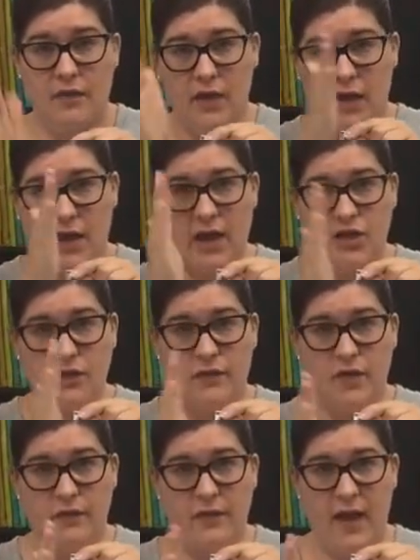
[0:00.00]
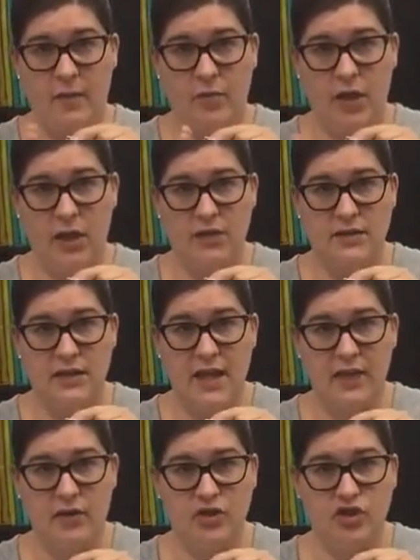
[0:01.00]
edge of your fabric
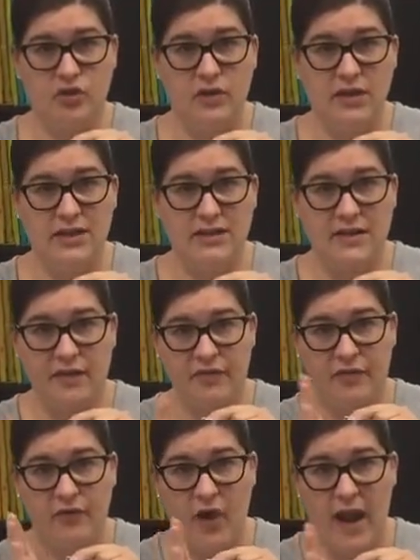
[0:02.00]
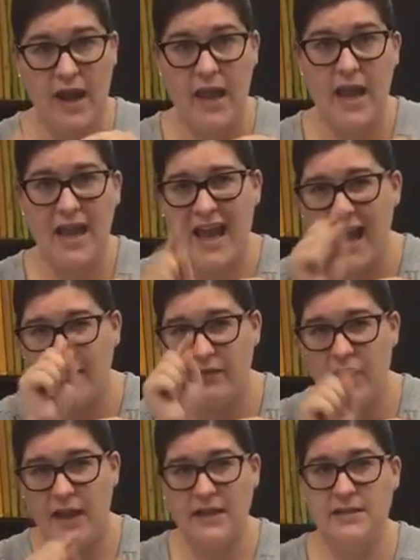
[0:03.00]
together so that it doesn't fray. Kind of
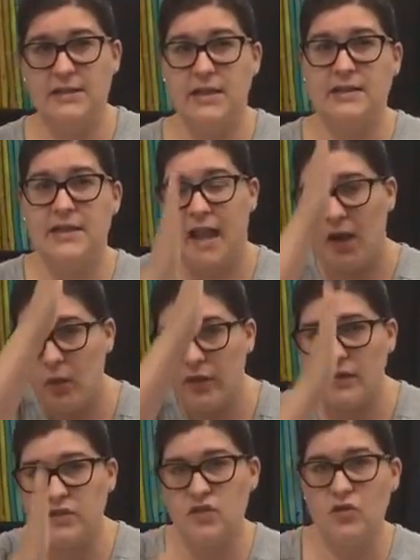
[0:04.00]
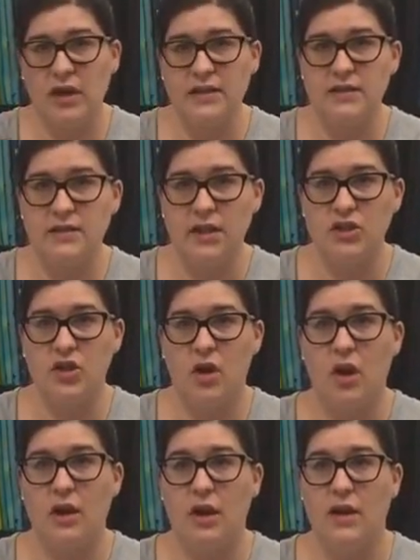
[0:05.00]
like a zigzag with a straight stitch on
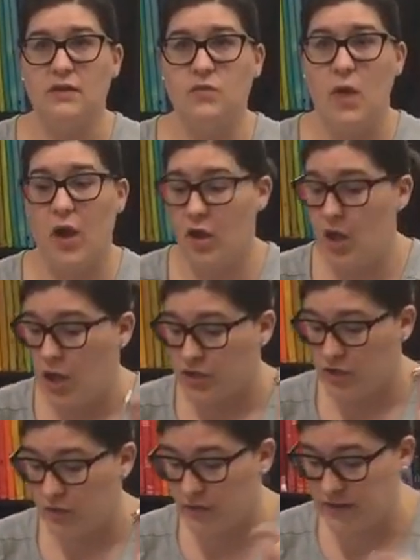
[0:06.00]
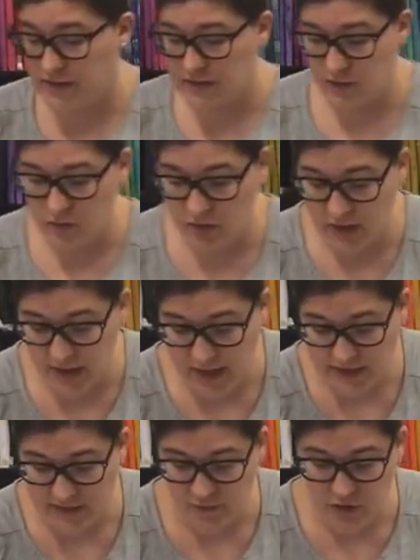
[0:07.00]
it as well. So this is a really
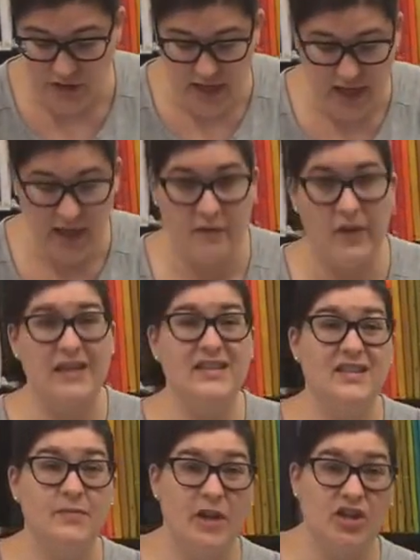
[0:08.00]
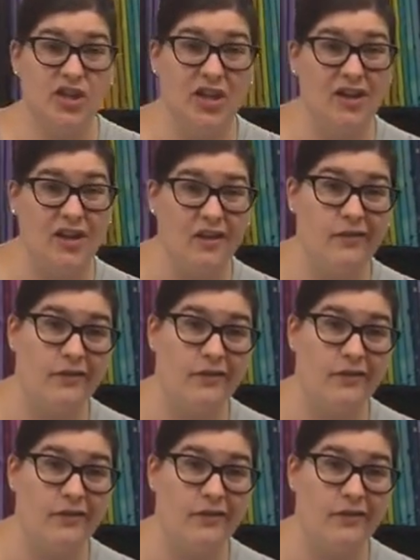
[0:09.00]
nice foot to have, especially if